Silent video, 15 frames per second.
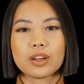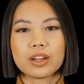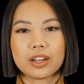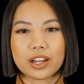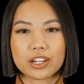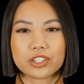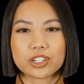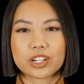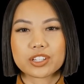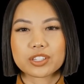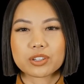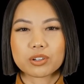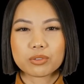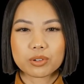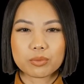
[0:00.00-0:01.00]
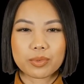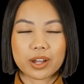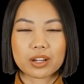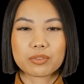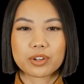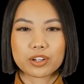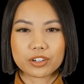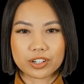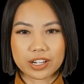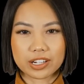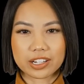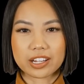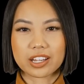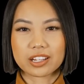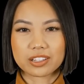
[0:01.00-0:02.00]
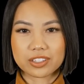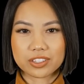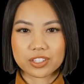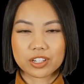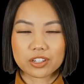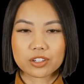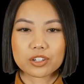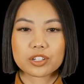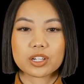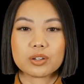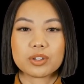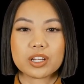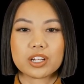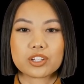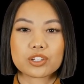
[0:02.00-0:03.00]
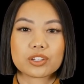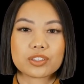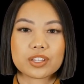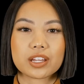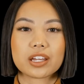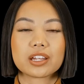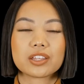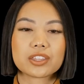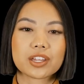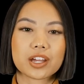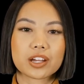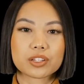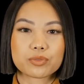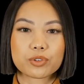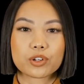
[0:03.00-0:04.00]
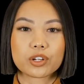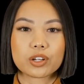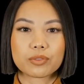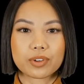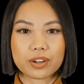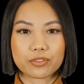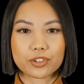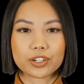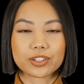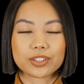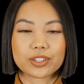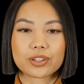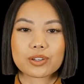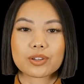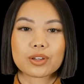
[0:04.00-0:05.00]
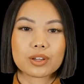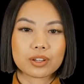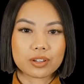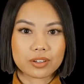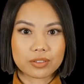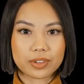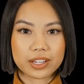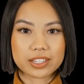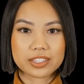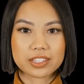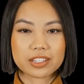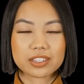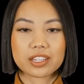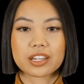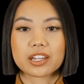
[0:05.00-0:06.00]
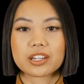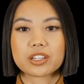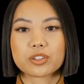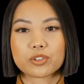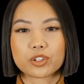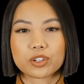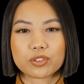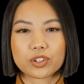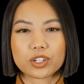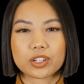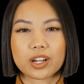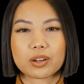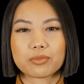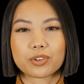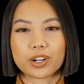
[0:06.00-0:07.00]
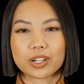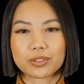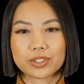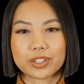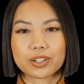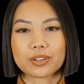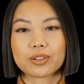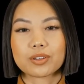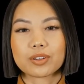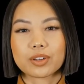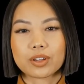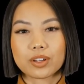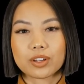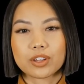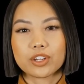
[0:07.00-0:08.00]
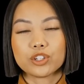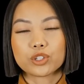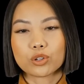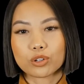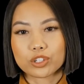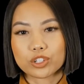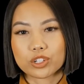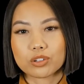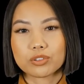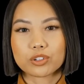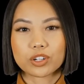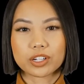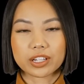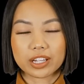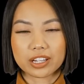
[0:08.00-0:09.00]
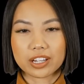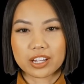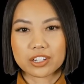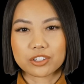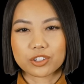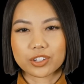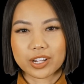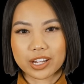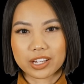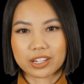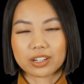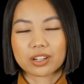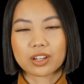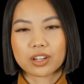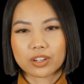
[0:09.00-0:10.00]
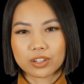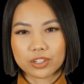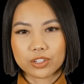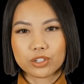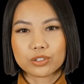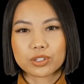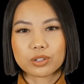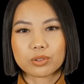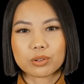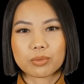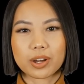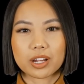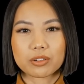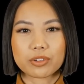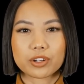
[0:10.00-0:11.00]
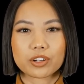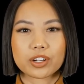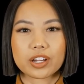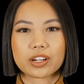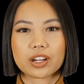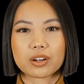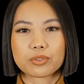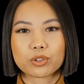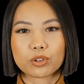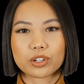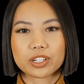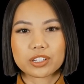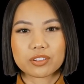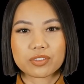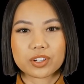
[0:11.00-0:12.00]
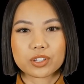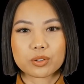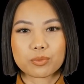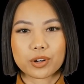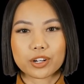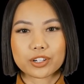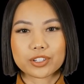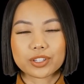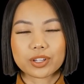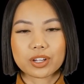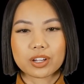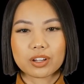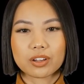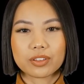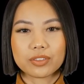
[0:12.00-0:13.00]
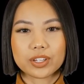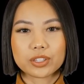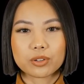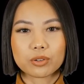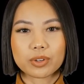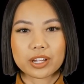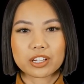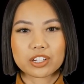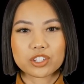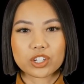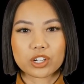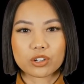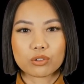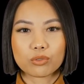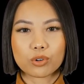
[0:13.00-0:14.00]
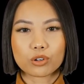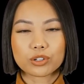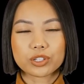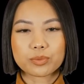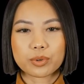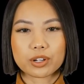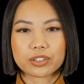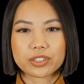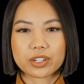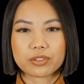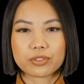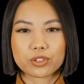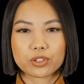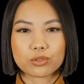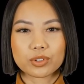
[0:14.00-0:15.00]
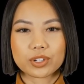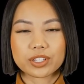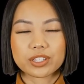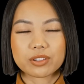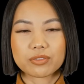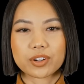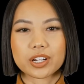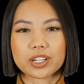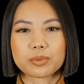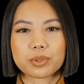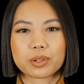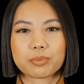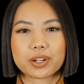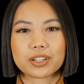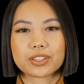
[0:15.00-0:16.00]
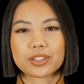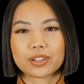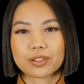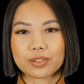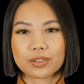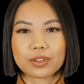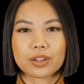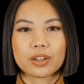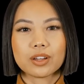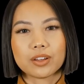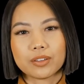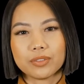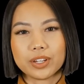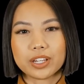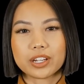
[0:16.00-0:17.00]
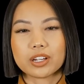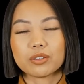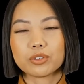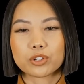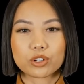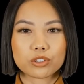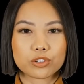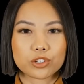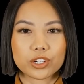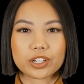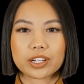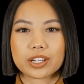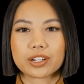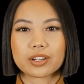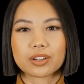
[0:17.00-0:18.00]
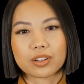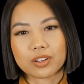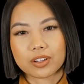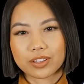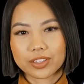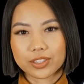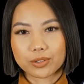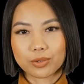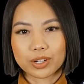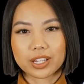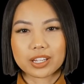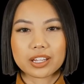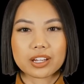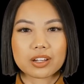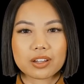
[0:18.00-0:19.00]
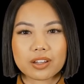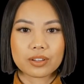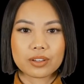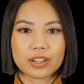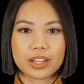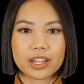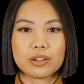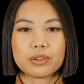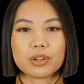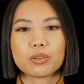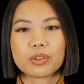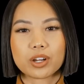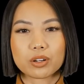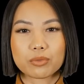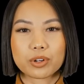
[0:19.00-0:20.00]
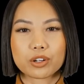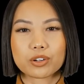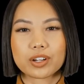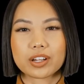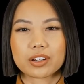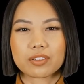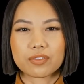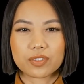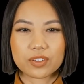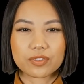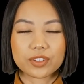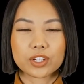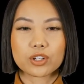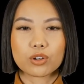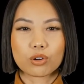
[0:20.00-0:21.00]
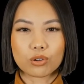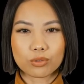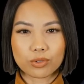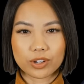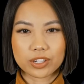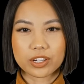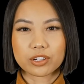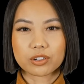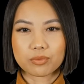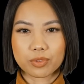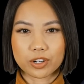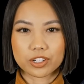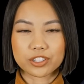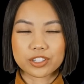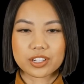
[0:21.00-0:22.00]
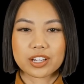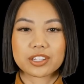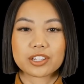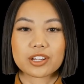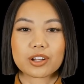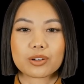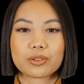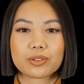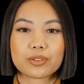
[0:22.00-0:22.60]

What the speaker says: Adjust the lookback period and standard deviation settings as per your preference. Best settings for different time frames. Short-term trading intraday, use a lookback period of 20 to 50 bars. This will make the channel more responsive to recent price movements. Medium-term trading, swing, a look-back period of 50 or 100 bars is ideal,